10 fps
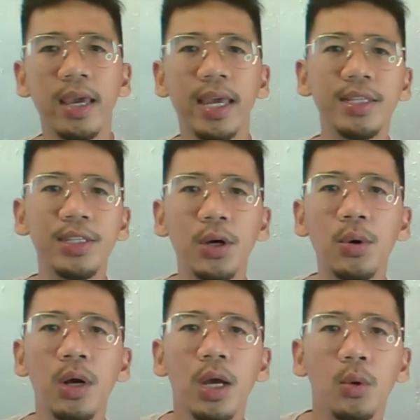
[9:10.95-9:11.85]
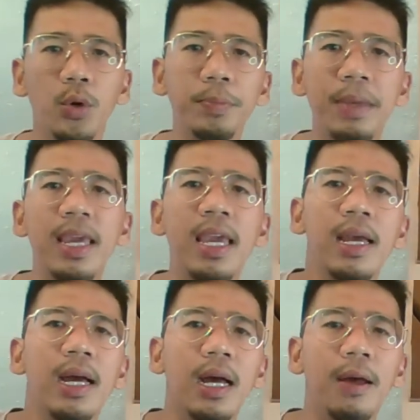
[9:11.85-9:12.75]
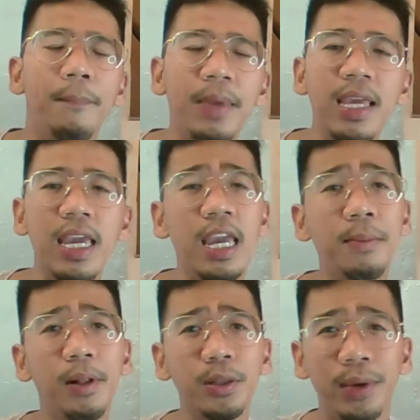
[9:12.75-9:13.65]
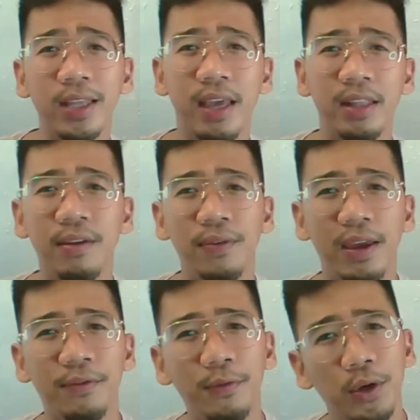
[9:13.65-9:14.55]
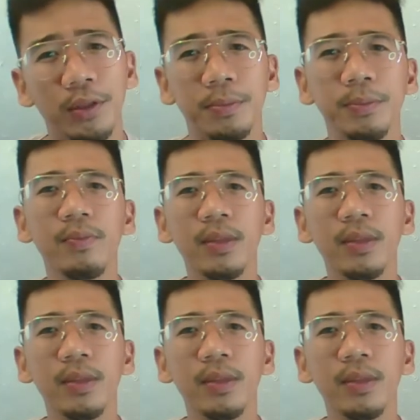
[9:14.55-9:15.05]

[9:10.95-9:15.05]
And so would be being able to identify food.